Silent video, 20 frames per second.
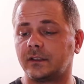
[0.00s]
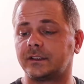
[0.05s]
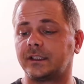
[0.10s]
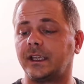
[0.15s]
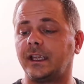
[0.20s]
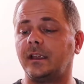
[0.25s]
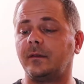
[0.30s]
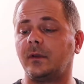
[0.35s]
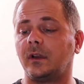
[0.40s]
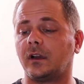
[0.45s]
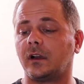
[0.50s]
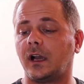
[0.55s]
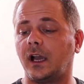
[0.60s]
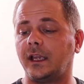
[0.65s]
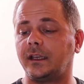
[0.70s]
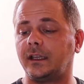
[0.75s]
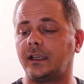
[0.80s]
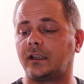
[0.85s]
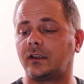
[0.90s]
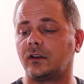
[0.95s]
Here's an email.
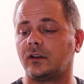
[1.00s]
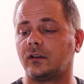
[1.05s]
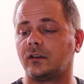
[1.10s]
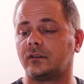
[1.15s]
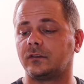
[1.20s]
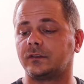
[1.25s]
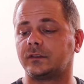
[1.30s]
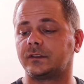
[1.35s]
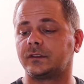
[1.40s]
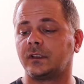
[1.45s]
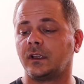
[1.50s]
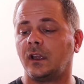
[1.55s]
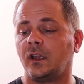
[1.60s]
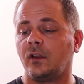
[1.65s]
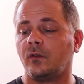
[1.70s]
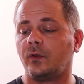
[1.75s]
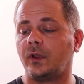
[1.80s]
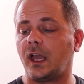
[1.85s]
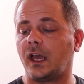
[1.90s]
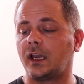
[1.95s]
Hi, Nikos.
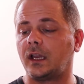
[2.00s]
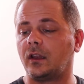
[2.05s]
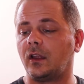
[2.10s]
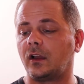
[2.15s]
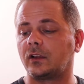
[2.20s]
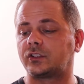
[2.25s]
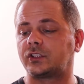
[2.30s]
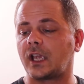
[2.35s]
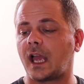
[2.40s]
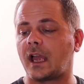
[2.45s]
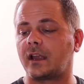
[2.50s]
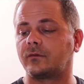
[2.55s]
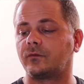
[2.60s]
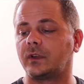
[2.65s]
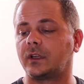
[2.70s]
We had a long chat